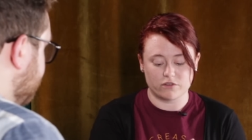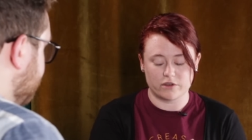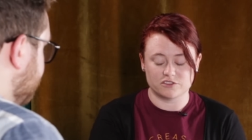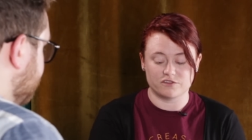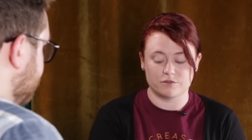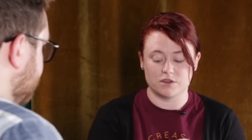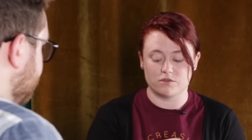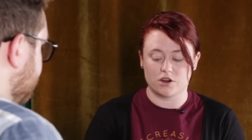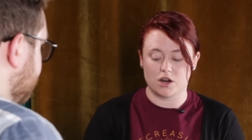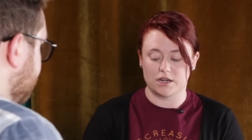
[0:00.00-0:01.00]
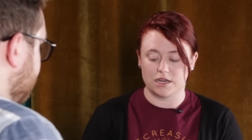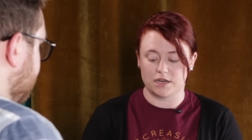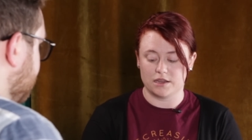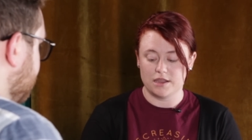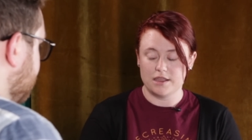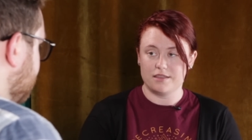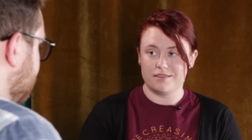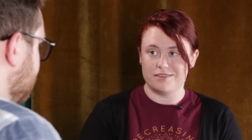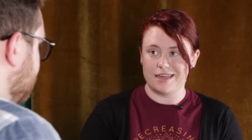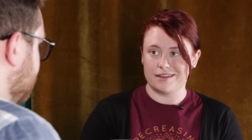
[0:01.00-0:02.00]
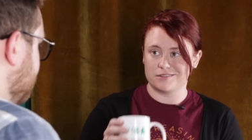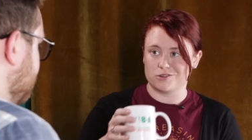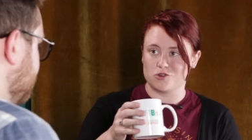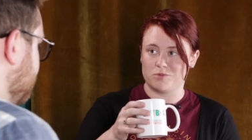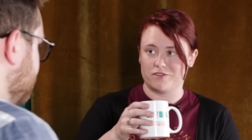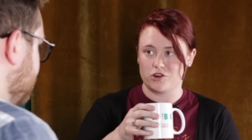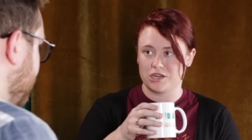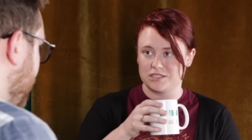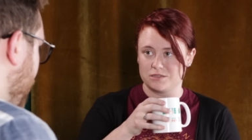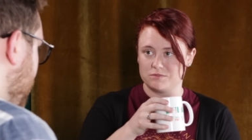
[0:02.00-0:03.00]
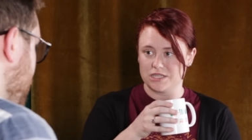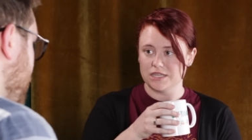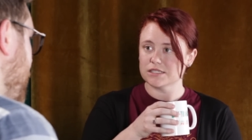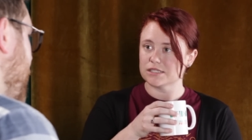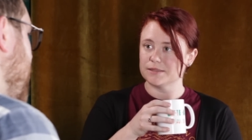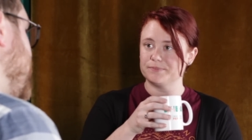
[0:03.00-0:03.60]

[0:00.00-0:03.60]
have a question for me regarding that group of organisms, yes?